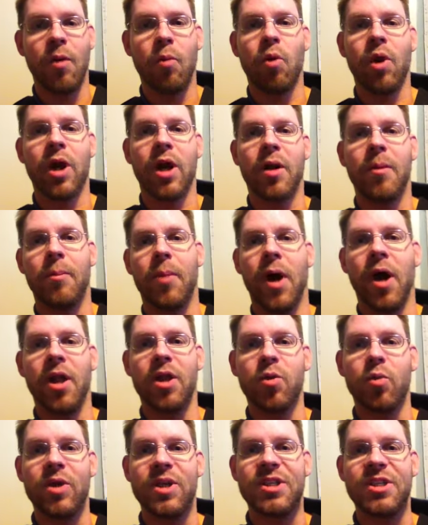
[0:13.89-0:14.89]
What I'm going to
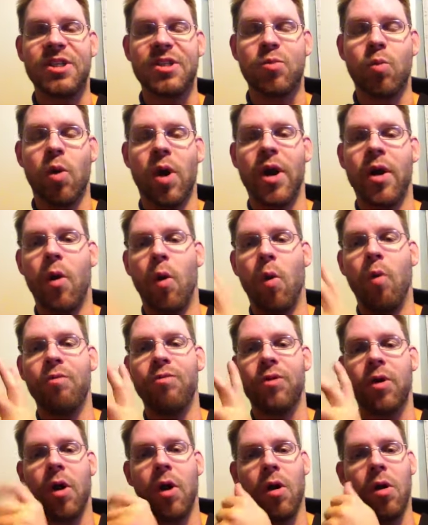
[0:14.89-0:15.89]
bother with is one
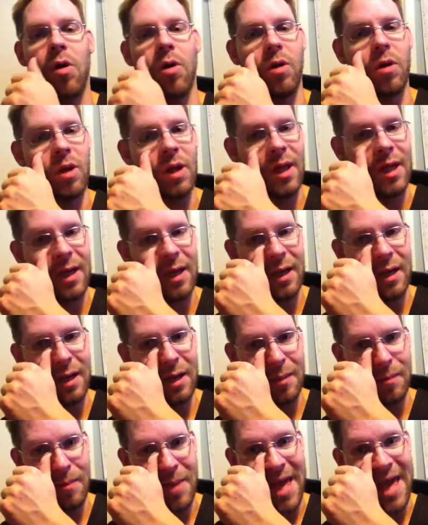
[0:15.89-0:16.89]
overall
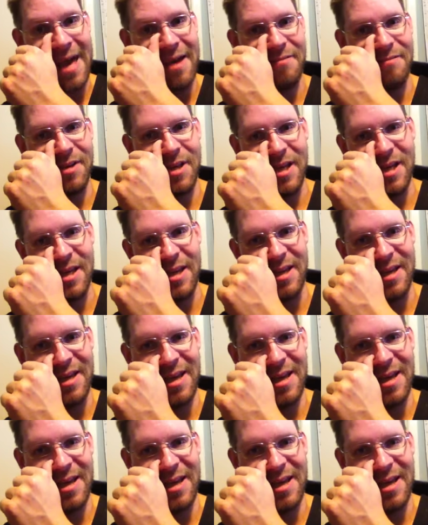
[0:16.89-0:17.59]
heavy,